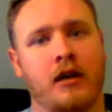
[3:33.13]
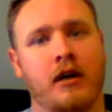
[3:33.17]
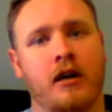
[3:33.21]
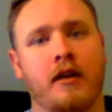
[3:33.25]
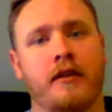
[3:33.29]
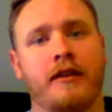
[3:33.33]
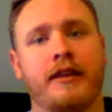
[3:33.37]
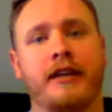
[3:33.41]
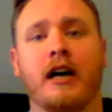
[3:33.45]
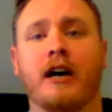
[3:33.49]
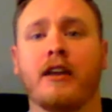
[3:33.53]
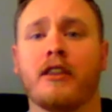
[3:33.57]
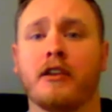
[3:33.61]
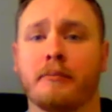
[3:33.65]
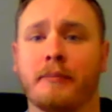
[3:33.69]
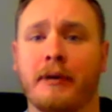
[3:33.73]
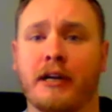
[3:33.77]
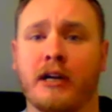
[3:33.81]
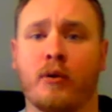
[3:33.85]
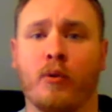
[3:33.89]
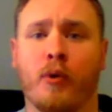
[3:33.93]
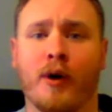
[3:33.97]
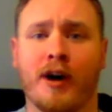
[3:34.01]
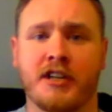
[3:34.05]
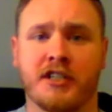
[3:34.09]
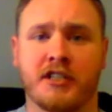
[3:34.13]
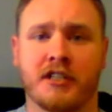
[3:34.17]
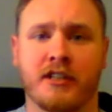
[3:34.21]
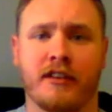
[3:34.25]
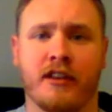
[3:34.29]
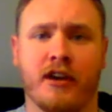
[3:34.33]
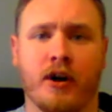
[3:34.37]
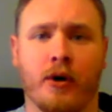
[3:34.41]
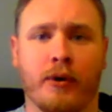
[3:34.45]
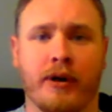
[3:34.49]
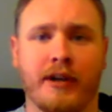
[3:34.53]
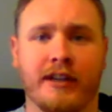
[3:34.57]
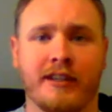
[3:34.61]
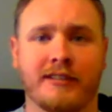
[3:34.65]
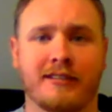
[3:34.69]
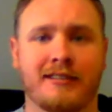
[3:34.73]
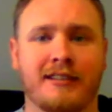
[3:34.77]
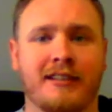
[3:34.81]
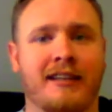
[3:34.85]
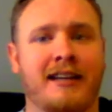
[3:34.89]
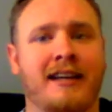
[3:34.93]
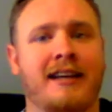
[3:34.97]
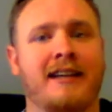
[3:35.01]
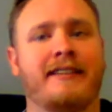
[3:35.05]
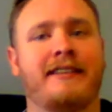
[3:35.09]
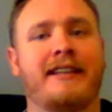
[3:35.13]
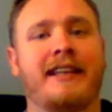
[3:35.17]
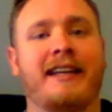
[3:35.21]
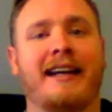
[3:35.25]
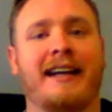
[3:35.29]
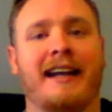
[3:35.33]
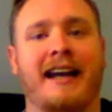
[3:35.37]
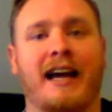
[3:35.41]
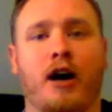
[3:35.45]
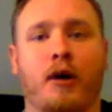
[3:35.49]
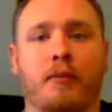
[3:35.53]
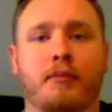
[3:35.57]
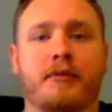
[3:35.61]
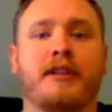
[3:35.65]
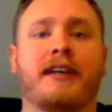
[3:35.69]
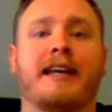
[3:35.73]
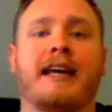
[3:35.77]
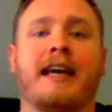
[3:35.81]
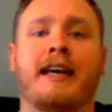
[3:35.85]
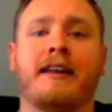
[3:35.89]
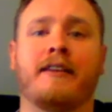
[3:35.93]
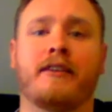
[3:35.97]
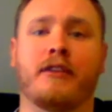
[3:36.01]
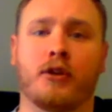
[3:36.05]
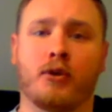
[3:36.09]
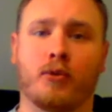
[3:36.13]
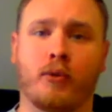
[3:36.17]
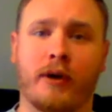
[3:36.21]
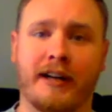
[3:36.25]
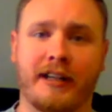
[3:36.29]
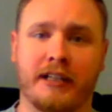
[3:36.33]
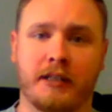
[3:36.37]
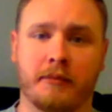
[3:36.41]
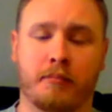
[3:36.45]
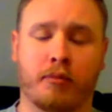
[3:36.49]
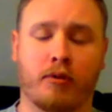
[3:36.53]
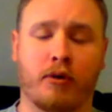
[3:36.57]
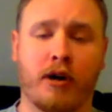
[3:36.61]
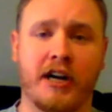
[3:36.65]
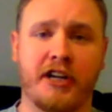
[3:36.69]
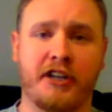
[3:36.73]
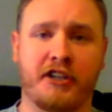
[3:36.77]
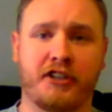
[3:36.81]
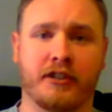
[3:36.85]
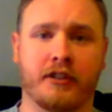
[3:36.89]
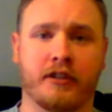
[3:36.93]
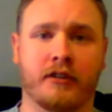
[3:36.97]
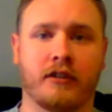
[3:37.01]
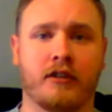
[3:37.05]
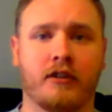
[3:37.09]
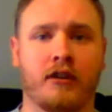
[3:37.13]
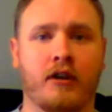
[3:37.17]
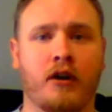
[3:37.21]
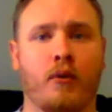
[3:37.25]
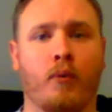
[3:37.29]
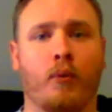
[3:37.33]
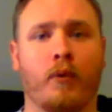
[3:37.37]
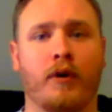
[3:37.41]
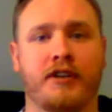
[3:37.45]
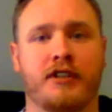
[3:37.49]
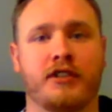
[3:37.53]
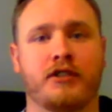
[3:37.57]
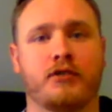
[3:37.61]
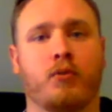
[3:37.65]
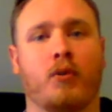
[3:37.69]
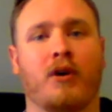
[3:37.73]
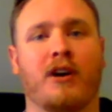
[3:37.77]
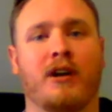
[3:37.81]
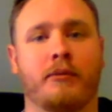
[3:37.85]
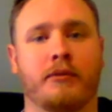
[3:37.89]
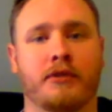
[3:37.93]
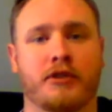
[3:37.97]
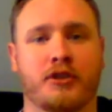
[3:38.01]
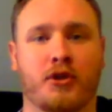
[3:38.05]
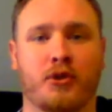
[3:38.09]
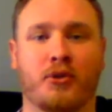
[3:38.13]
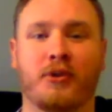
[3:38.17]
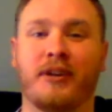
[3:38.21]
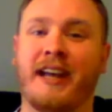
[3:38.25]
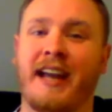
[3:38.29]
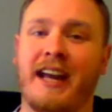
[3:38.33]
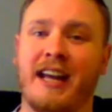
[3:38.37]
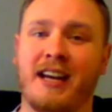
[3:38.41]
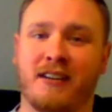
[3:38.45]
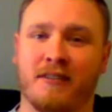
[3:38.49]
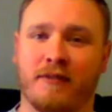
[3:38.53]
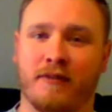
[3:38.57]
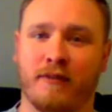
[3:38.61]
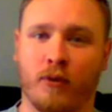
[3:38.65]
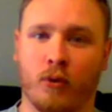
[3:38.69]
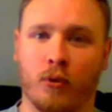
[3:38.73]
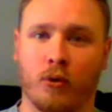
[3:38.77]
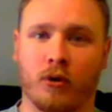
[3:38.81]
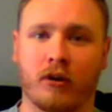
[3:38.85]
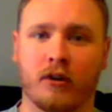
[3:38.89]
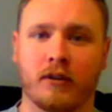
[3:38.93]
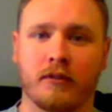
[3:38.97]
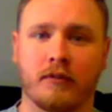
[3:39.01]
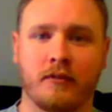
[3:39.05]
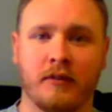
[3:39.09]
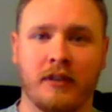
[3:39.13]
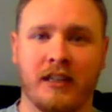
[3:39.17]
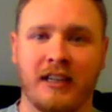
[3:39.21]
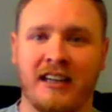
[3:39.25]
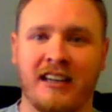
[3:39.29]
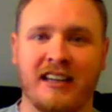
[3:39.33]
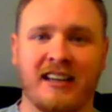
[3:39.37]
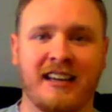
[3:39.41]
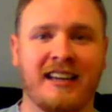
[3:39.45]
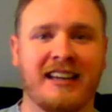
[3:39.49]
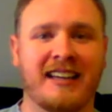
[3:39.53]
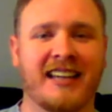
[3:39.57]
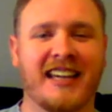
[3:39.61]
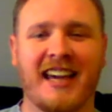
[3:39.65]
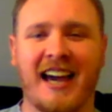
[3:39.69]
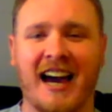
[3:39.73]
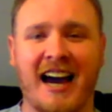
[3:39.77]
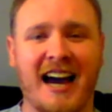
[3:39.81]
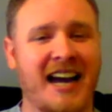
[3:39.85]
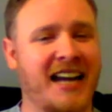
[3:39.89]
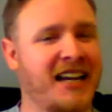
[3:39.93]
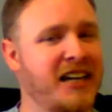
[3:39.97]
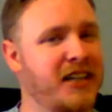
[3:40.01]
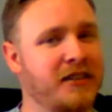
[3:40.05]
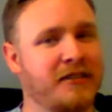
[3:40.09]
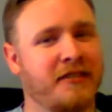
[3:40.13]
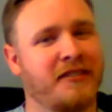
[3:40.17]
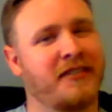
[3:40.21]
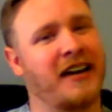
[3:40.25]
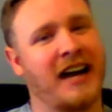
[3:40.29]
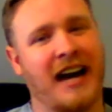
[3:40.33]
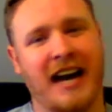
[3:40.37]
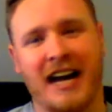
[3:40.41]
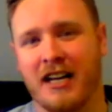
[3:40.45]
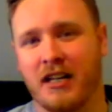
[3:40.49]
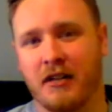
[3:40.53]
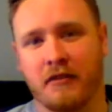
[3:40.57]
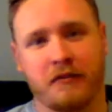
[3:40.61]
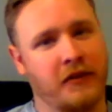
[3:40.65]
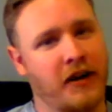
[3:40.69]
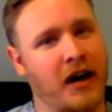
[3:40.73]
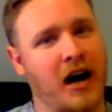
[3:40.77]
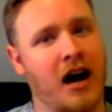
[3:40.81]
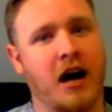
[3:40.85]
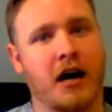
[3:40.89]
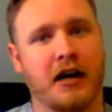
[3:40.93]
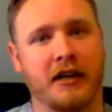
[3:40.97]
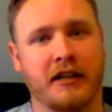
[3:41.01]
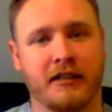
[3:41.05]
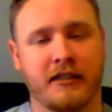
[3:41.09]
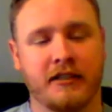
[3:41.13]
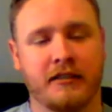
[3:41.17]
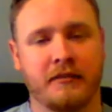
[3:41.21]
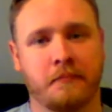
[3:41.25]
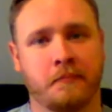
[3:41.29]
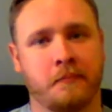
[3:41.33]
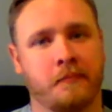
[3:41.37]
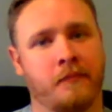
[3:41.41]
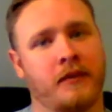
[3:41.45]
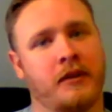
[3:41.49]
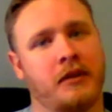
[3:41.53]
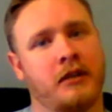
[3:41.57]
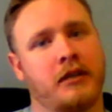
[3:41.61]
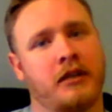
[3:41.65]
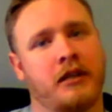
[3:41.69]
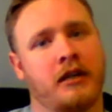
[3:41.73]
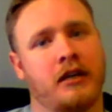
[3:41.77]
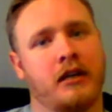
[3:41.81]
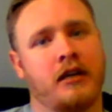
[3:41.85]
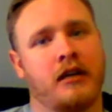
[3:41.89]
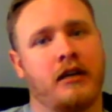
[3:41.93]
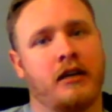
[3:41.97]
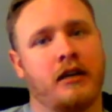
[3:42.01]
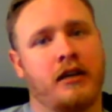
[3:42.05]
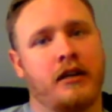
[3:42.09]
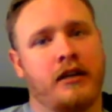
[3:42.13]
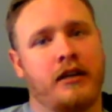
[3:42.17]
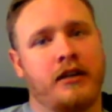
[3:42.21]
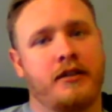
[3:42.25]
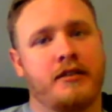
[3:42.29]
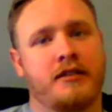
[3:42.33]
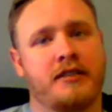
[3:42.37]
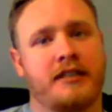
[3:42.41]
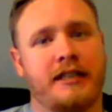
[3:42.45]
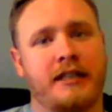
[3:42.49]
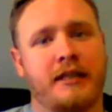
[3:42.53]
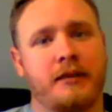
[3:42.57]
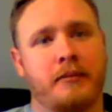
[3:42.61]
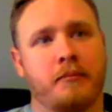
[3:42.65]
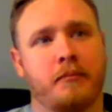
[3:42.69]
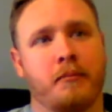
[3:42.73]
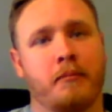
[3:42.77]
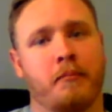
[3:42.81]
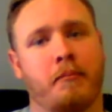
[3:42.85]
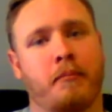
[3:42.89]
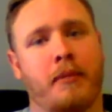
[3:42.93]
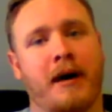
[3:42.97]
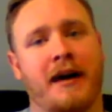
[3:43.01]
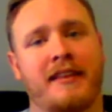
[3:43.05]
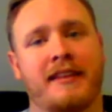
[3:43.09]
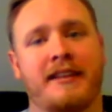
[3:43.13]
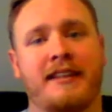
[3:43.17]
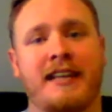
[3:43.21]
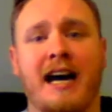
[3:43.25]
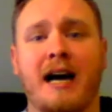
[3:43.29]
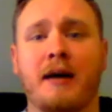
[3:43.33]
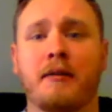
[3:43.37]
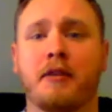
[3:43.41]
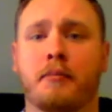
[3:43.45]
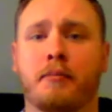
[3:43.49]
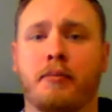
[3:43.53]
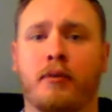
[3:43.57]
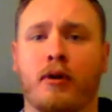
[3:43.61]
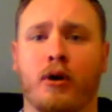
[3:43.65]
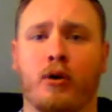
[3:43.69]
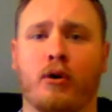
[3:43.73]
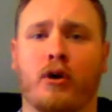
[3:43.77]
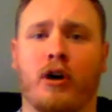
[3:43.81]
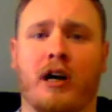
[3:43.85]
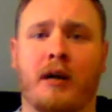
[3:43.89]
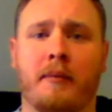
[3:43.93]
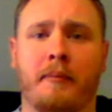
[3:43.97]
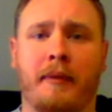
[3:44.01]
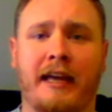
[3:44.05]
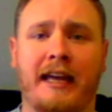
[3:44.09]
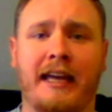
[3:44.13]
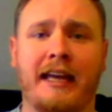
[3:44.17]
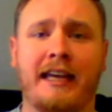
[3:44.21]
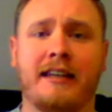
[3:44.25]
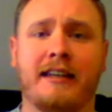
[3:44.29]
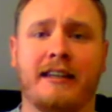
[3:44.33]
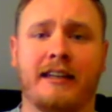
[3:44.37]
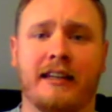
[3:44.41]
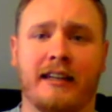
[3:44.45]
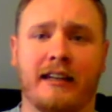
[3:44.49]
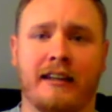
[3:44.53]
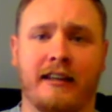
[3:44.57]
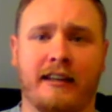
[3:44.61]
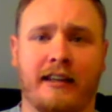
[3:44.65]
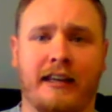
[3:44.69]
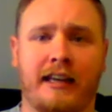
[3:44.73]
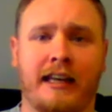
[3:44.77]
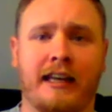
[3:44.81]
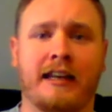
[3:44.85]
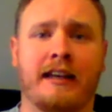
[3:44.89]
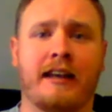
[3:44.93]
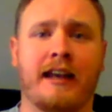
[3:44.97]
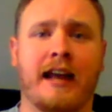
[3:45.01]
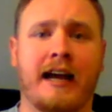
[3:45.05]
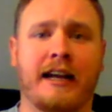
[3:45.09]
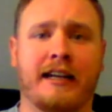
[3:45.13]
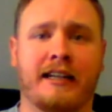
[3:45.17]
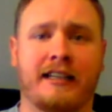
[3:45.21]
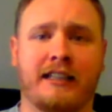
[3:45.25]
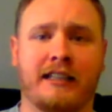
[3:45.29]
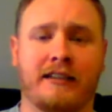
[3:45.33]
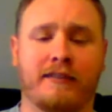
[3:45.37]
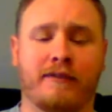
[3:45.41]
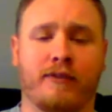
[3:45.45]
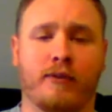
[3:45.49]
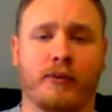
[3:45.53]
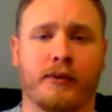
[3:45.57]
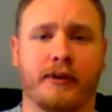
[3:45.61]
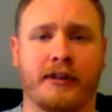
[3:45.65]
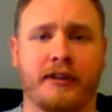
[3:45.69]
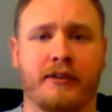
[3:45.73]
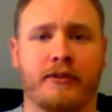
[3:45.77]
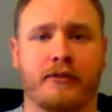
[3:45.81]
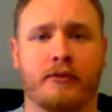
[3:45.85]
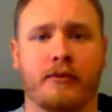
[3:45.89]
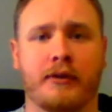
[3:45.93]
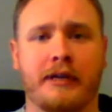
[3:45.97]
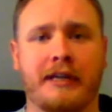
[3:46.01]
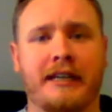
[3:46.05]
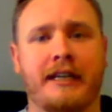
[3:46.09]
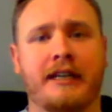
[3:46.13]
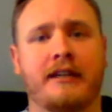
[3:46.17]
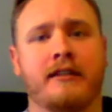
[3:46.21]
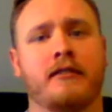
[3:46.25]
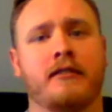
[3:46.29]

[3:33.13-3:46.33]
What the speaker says: The other big question, though, is, did it help to end the Great Depression, which is what it was created for? Kind of not. You see, by the time the program ended in 1943,